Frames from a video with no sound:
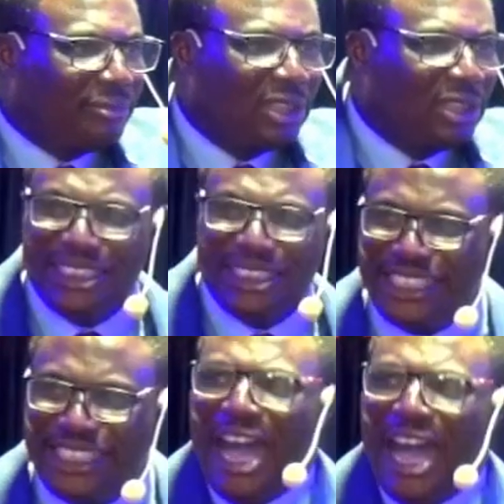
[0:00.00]
there
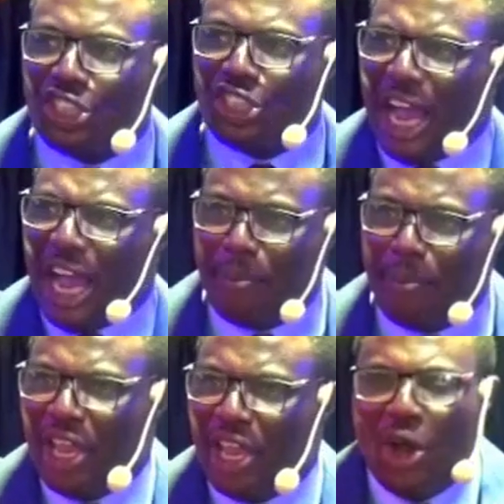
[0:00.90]
shall be no
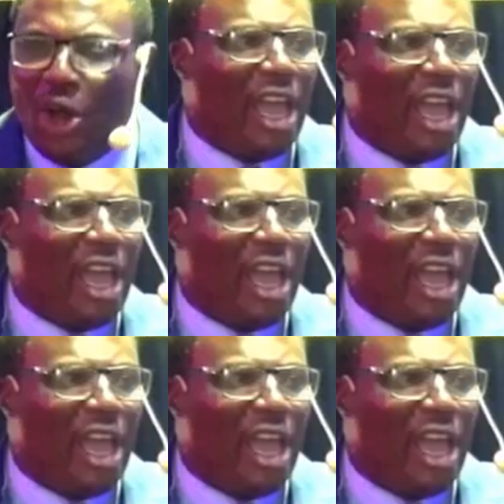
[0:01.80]
end.